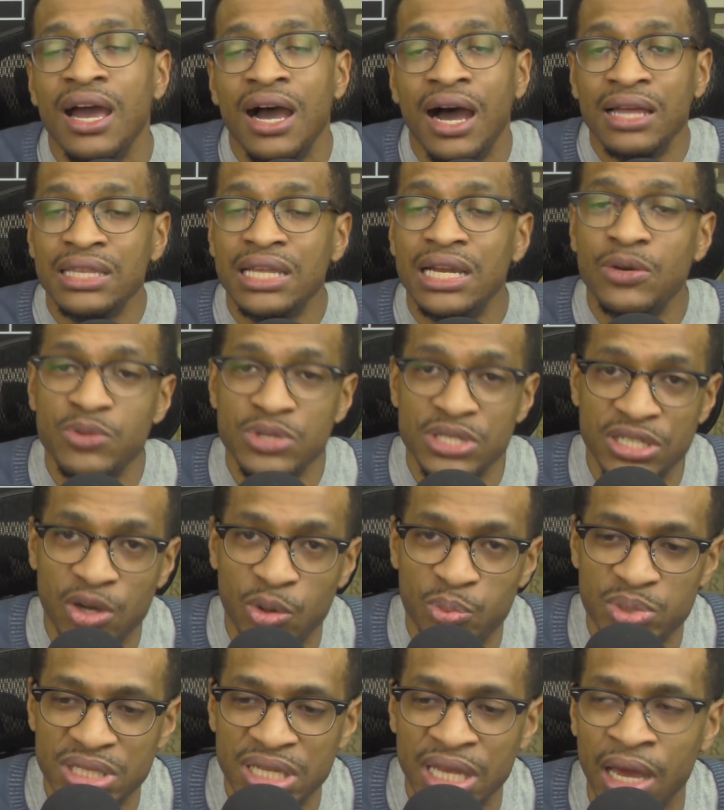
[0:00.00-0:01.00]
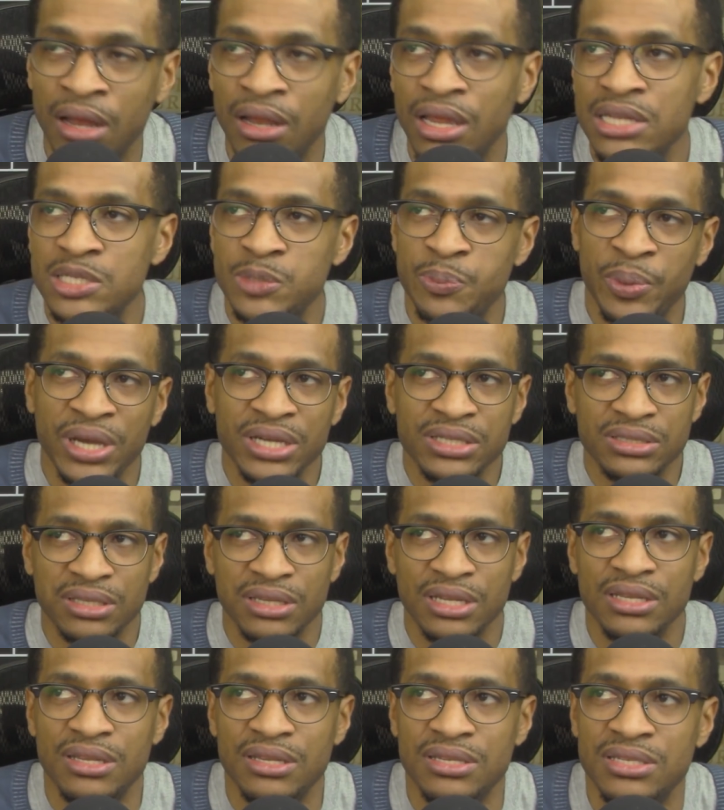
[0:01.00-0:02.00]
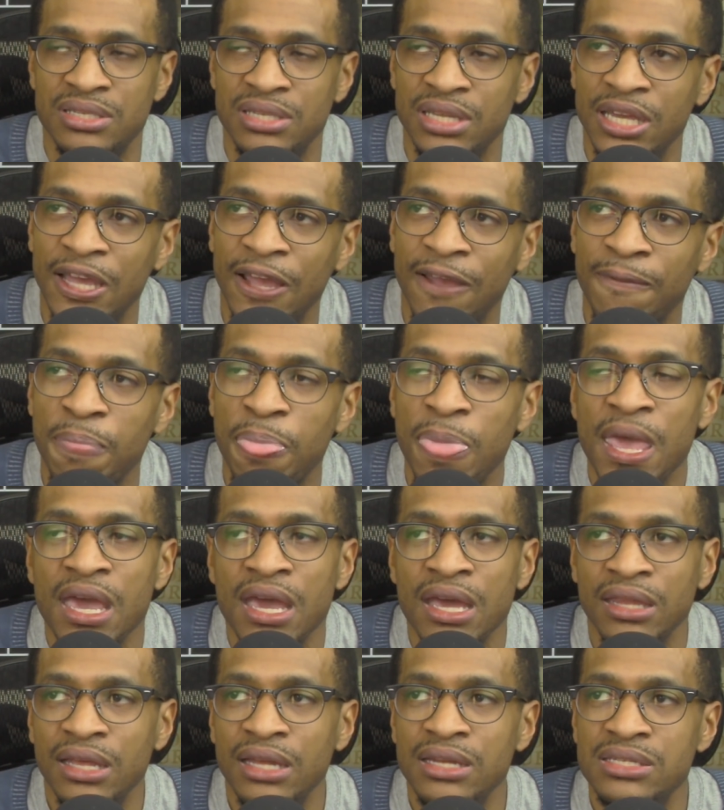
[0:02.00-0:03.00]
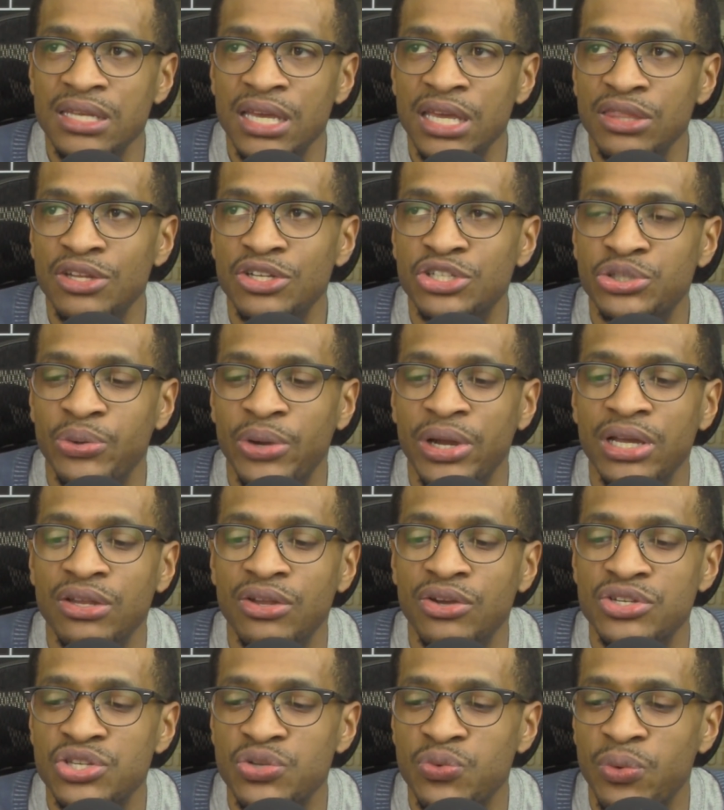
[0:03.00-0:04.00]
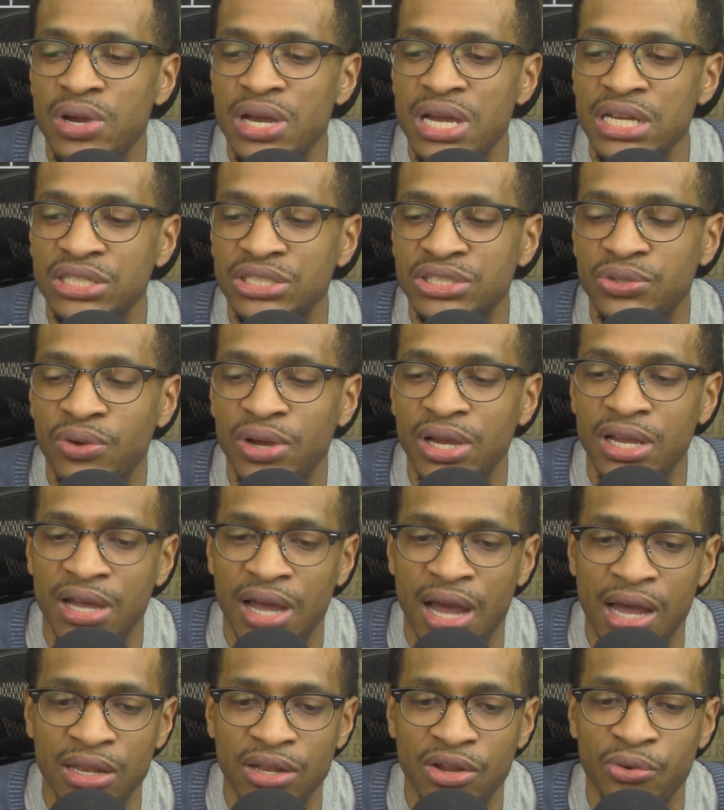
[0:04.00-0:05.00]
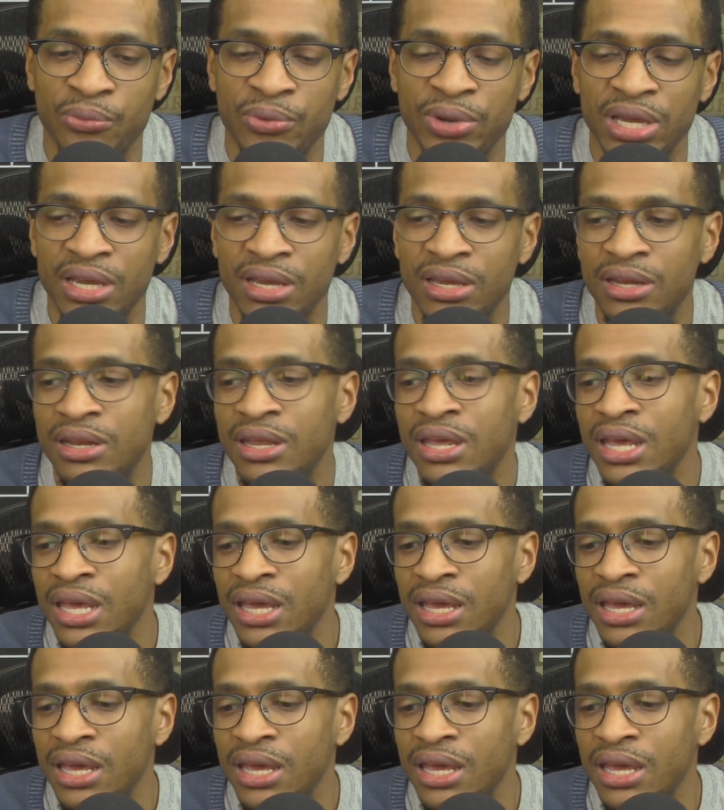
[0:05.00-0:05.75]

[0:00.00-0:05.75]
I thought it was dope as hell, especially the scene that is in the trailer to where it's showing Kylo Ren